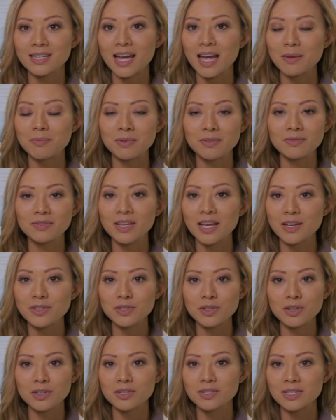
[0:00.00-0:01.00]
type of
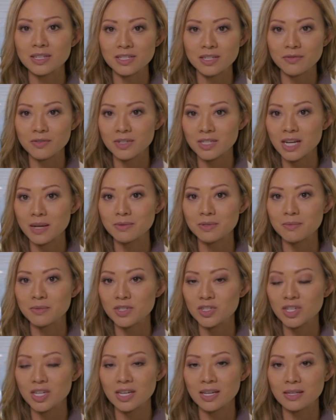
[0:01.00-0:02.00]
lasers and different types of
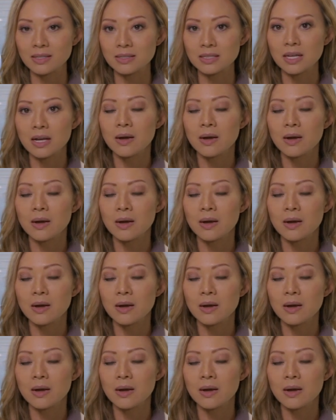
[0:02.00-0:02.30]
machines.